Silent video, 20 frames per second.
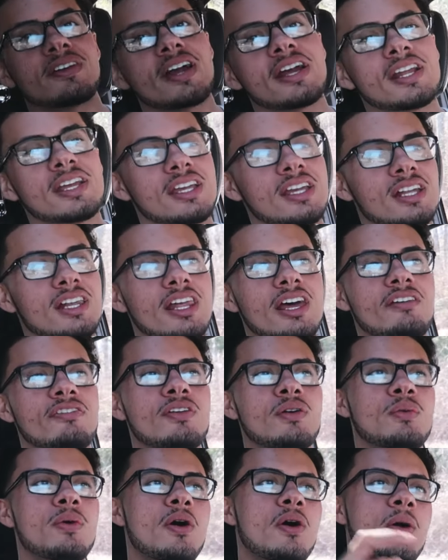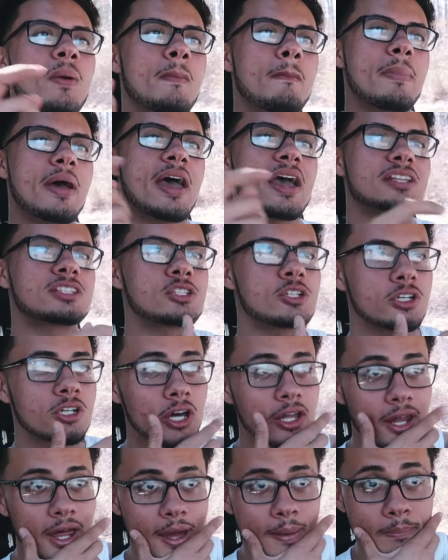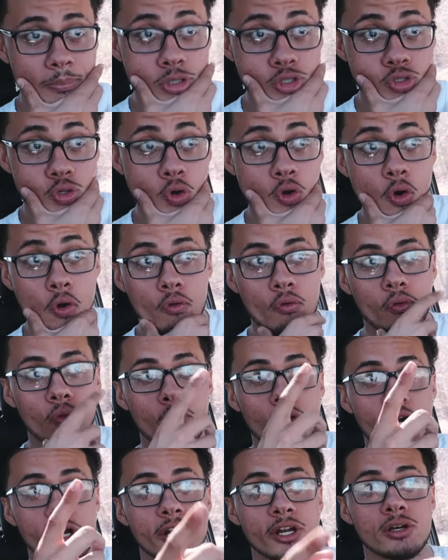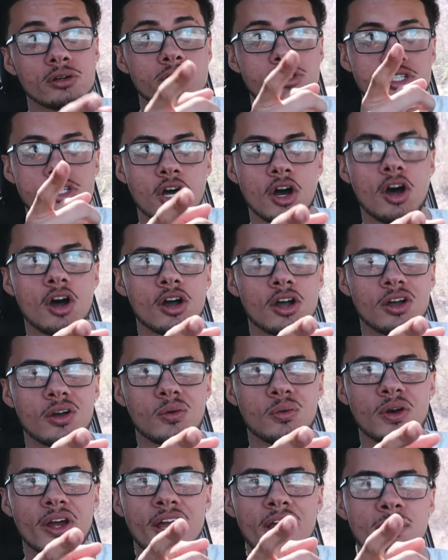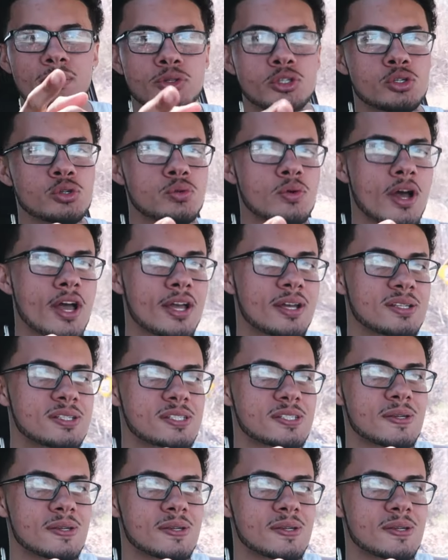Right to Get Left, and welcome back to another episode of Real Talk with M two X.